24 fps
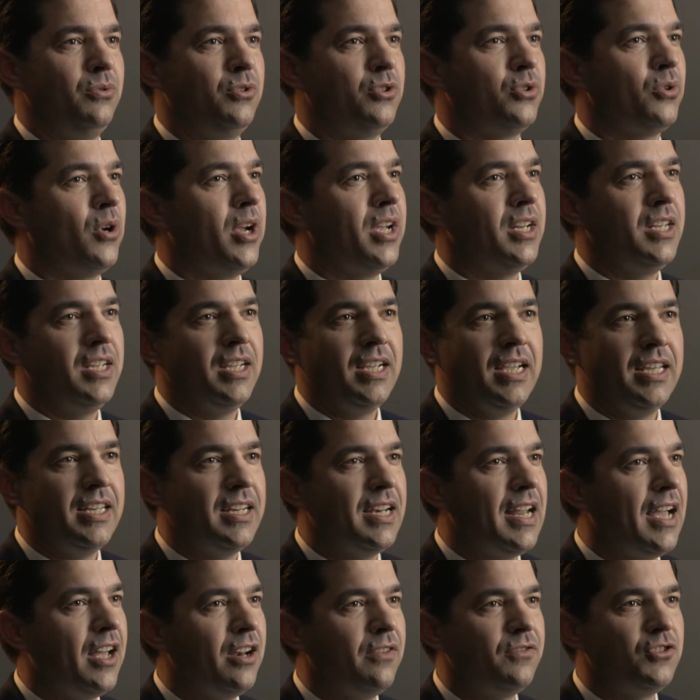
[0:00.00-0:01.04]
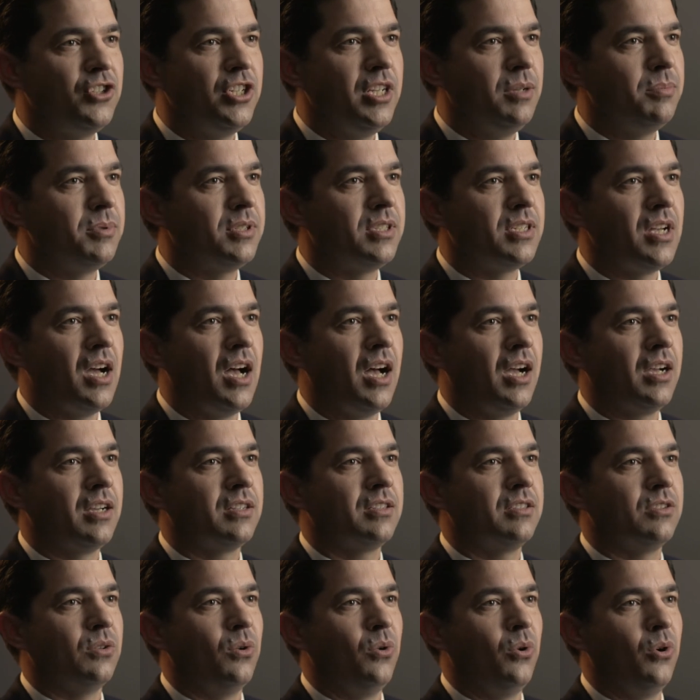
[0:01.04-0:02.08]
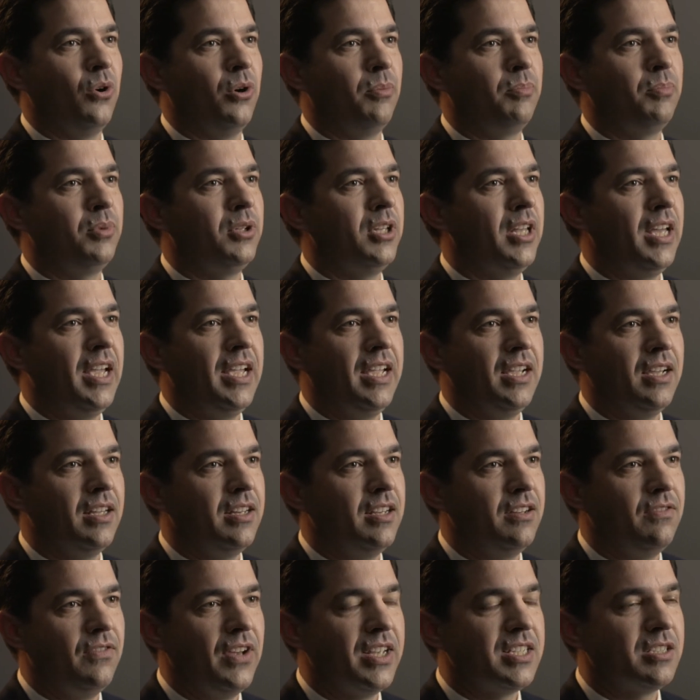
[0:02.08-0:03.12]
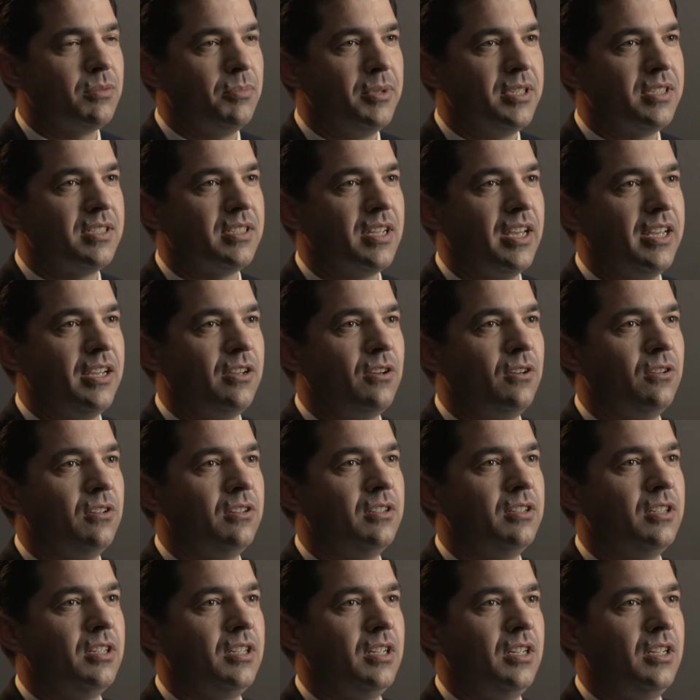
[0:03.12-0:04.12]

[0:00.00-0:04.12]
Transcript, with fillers: trading in and out of cheap stocks or playing an investment cycle.